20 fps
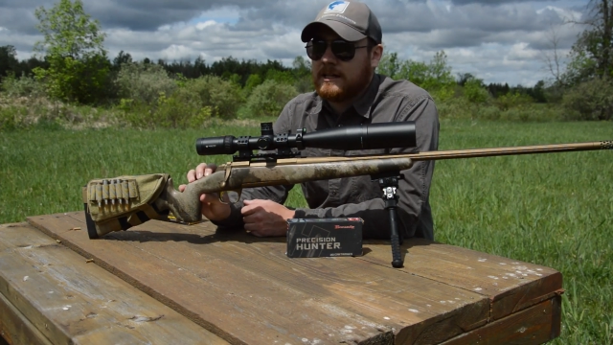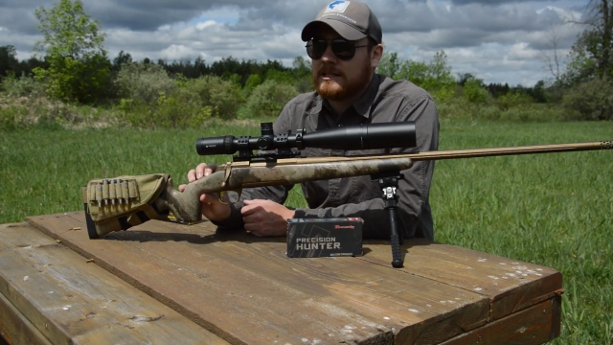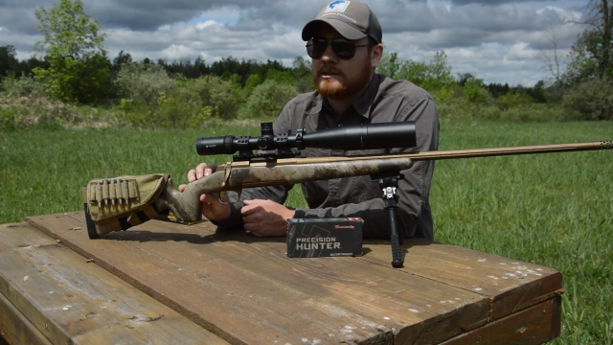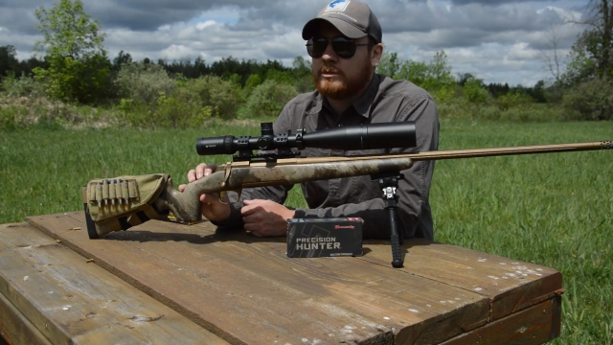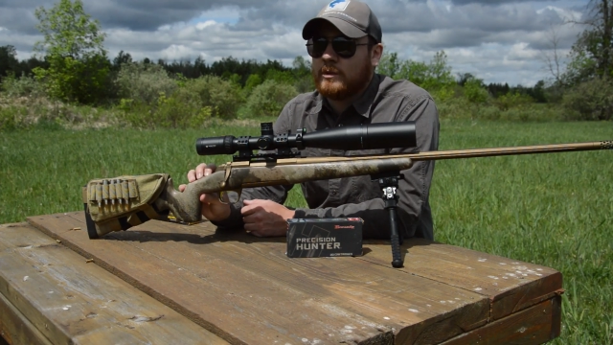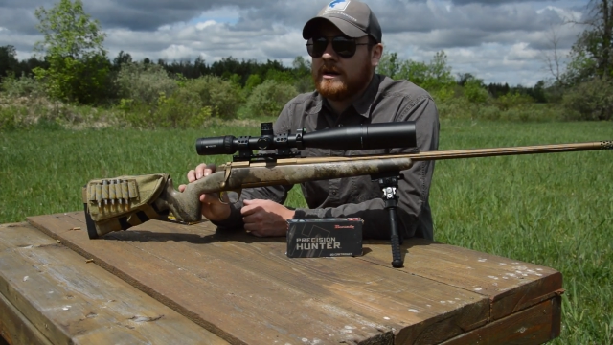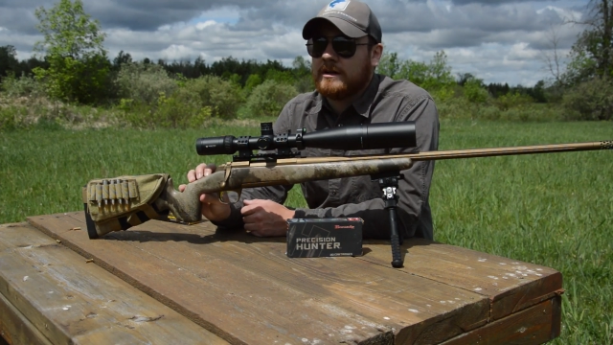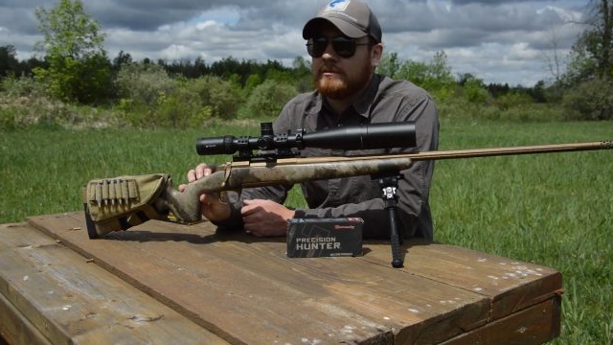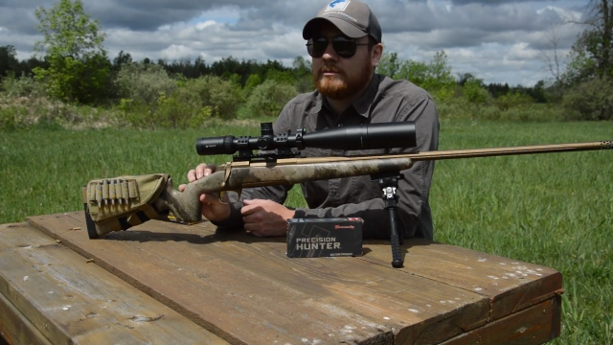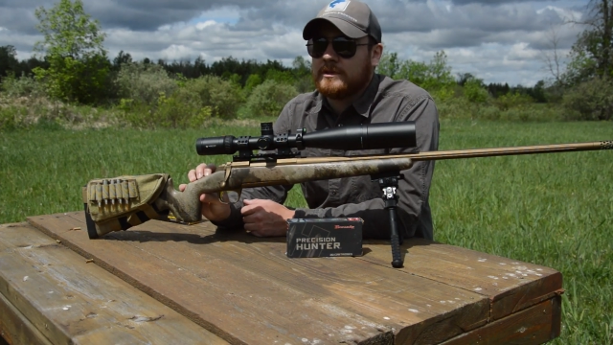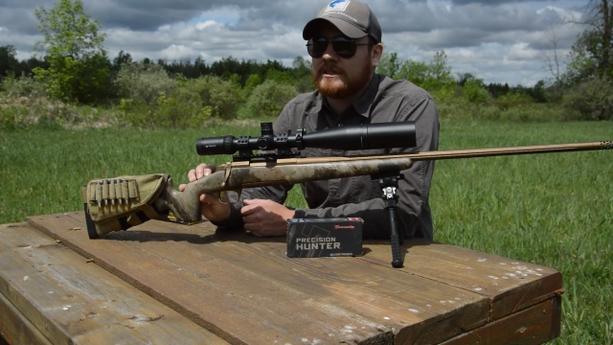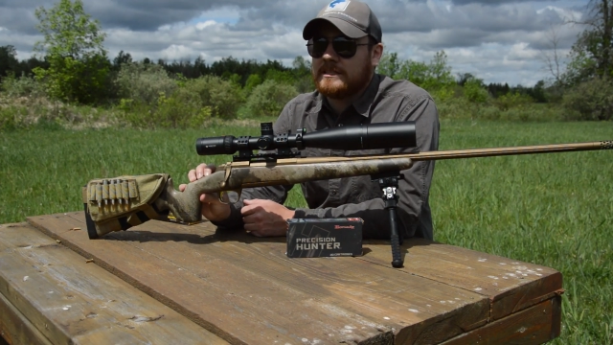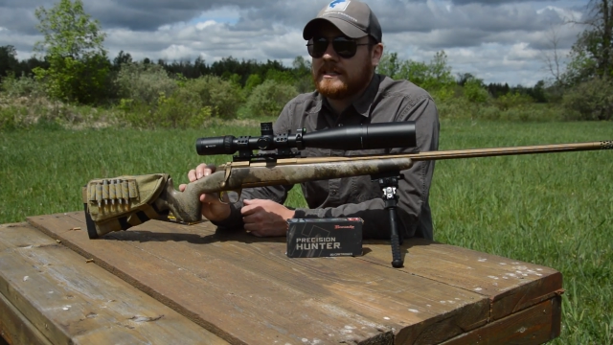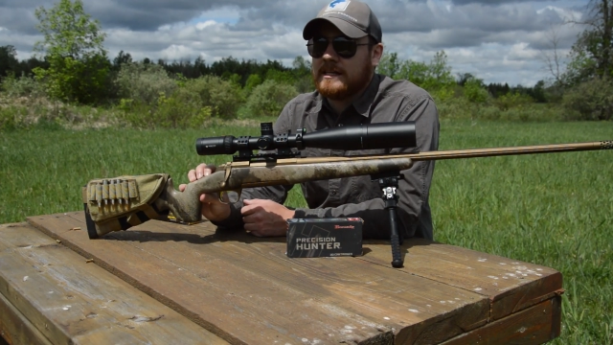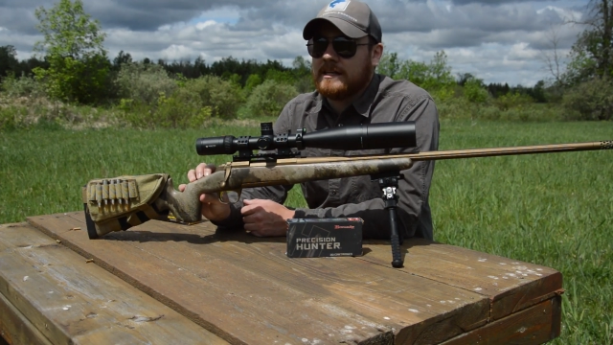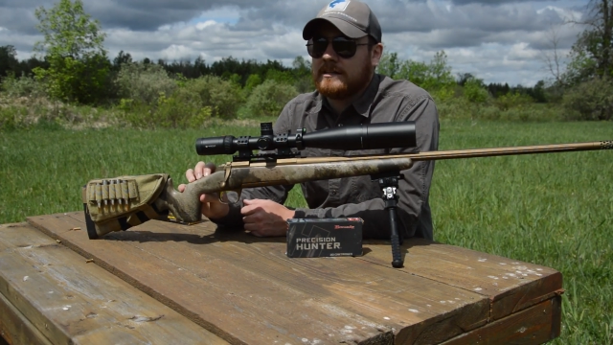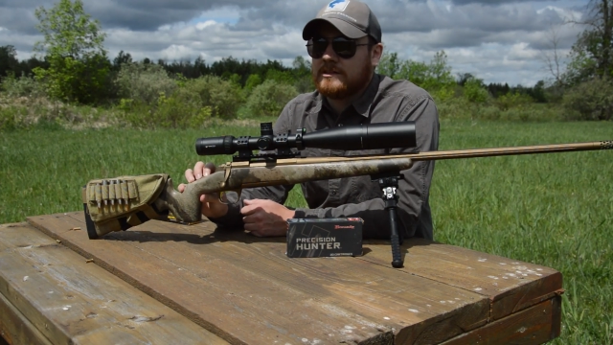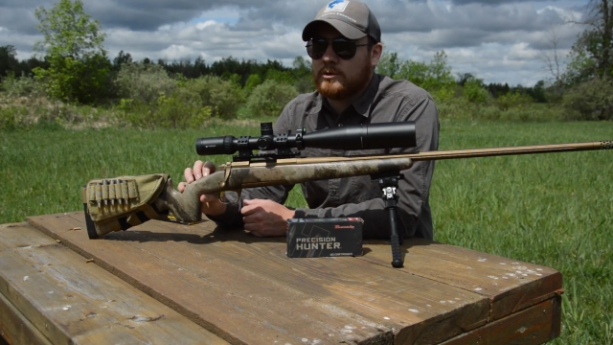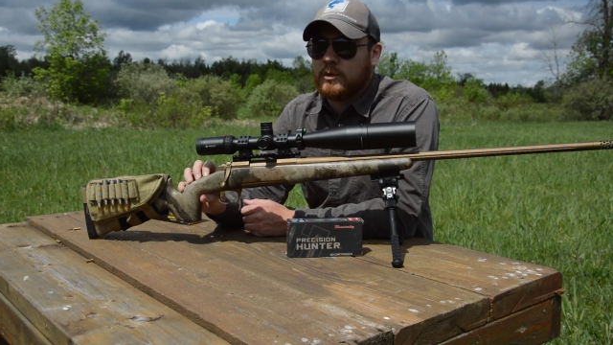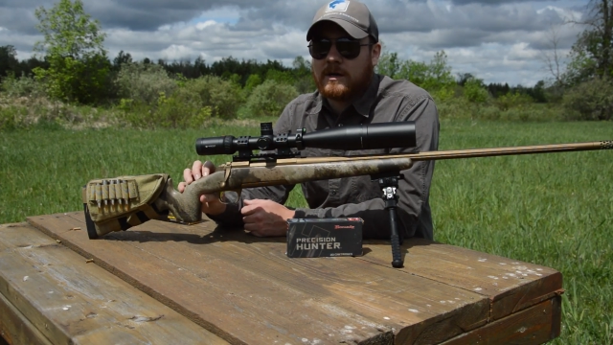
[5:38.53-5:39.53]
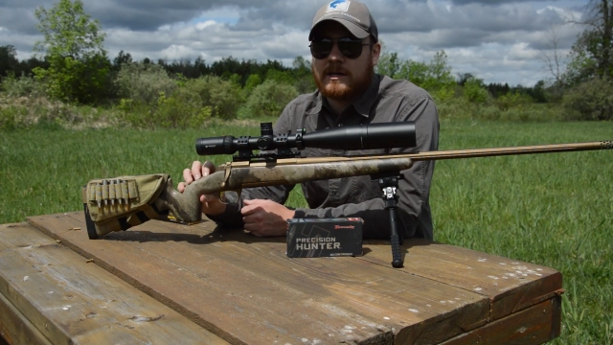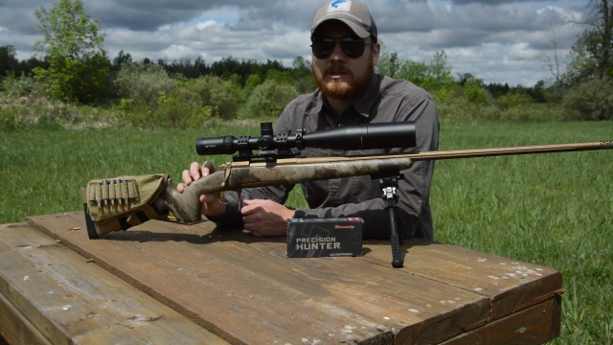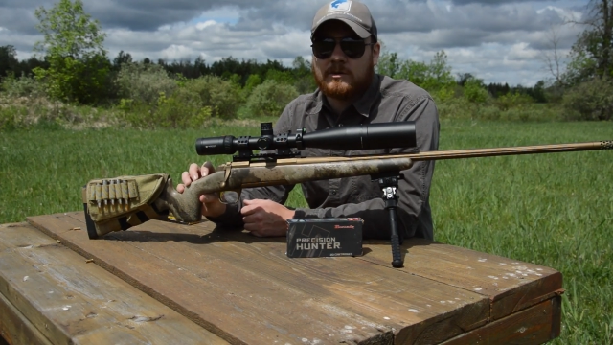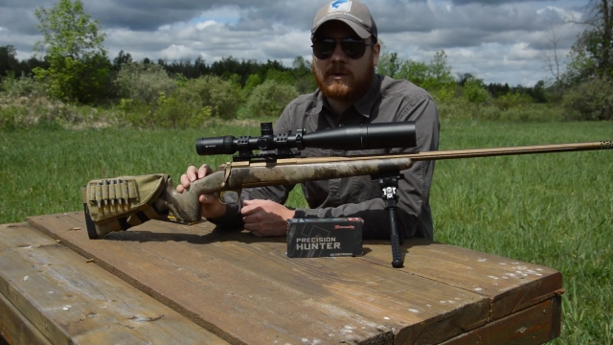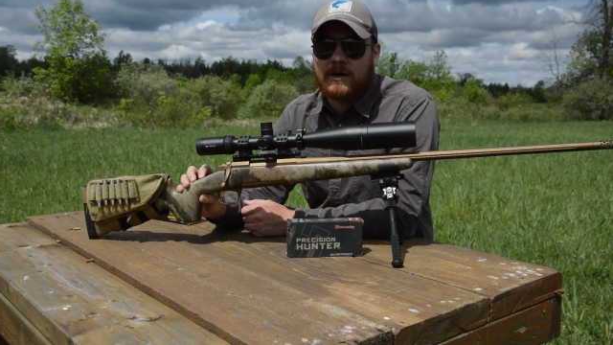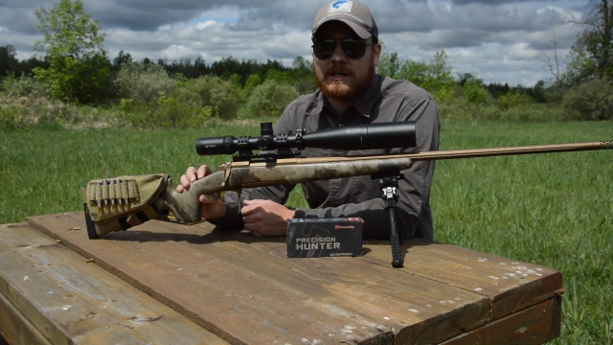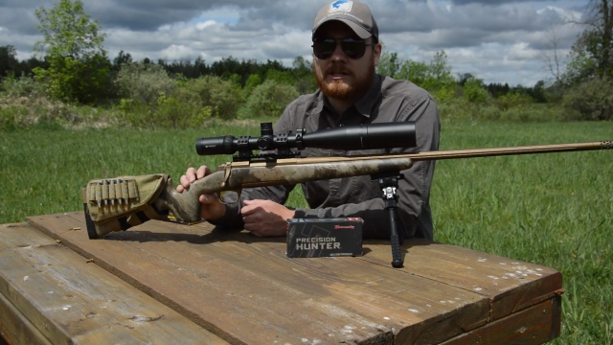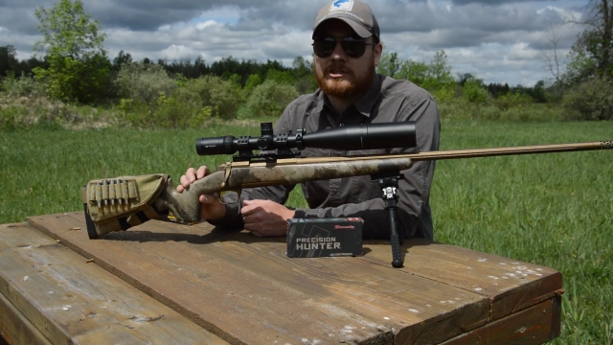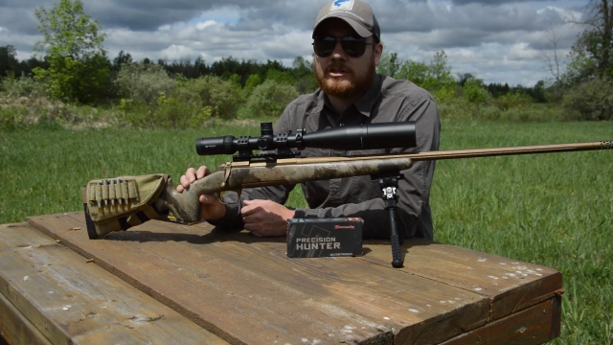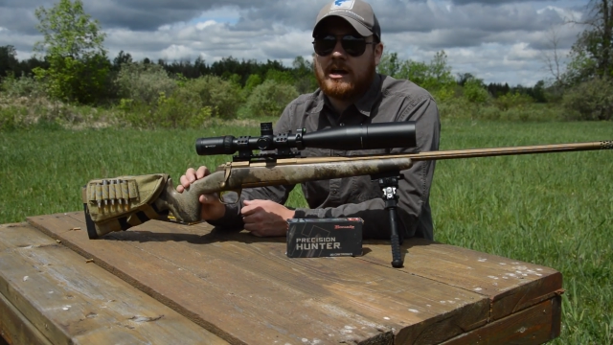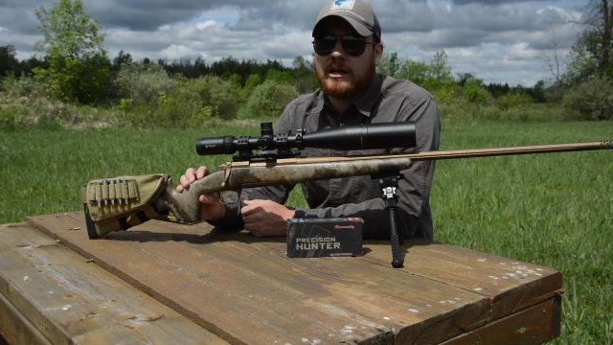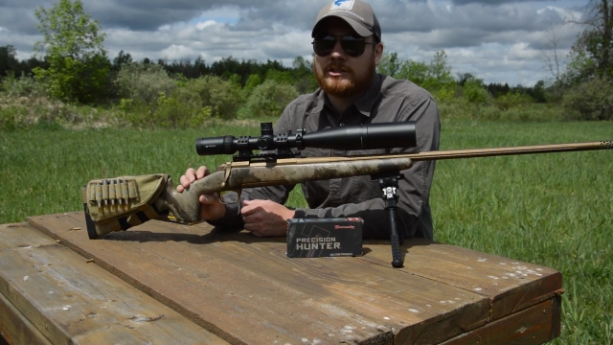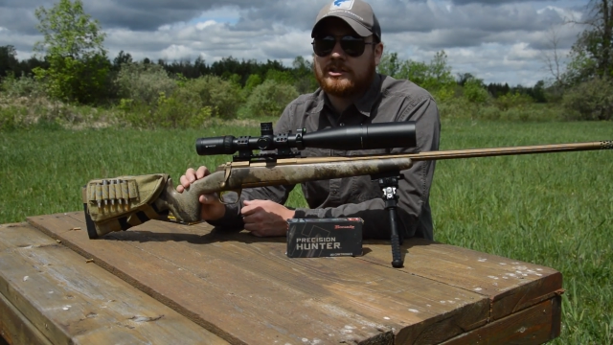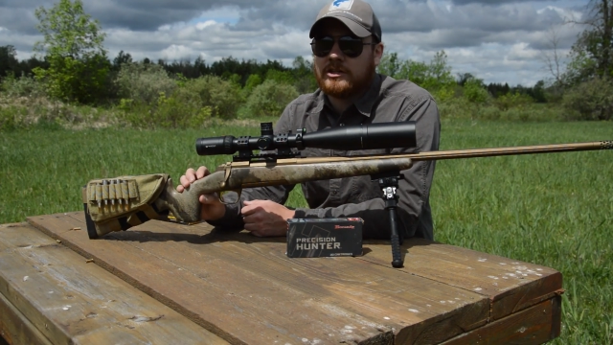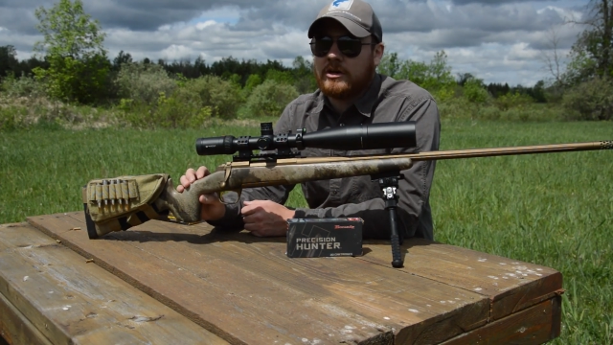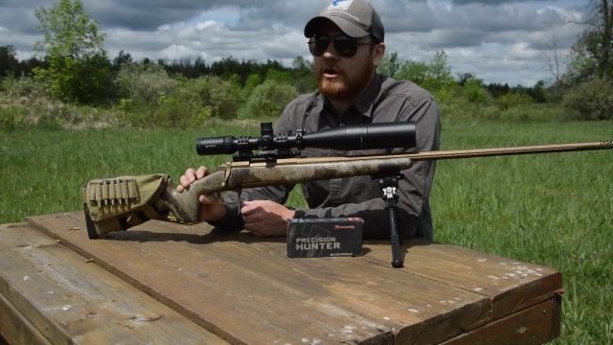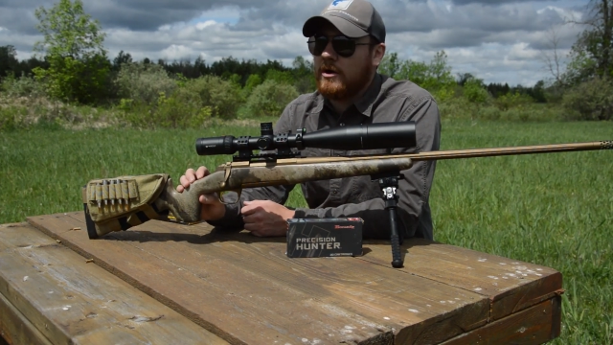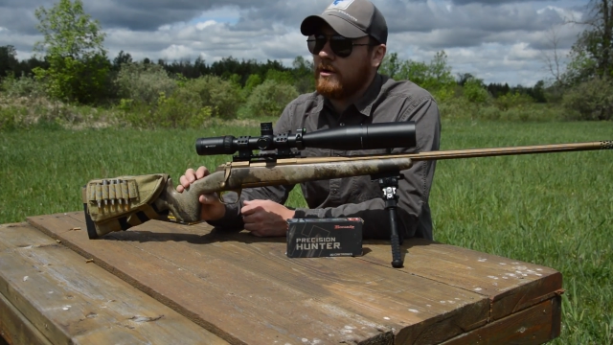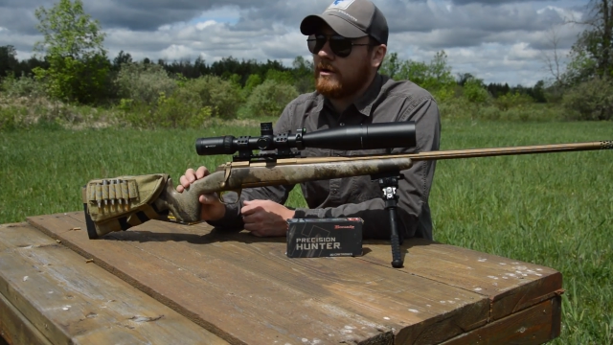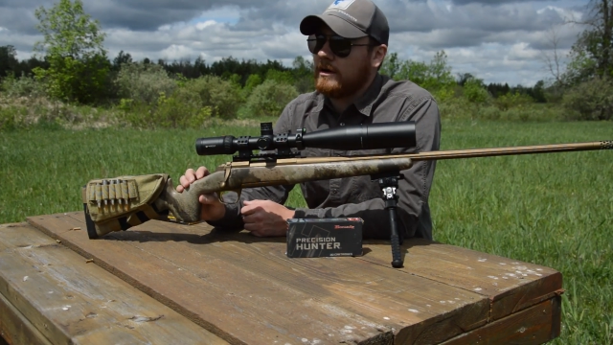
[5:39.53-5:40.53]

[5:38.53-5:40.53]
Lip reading: that's what we see in 2020 SHOT Show,